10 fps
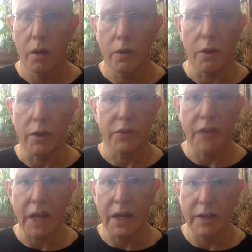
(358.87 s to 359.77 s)
it's
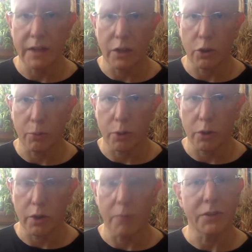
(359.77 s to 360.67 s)
not an identical
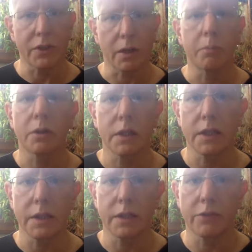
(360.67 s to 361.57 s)
program. It's a
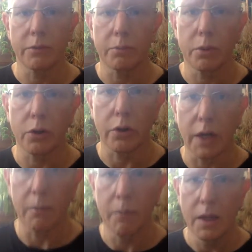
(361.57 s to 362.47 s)
completely different
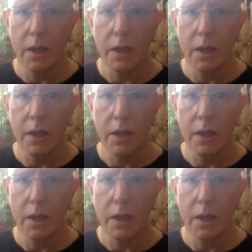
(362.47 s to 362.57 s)
program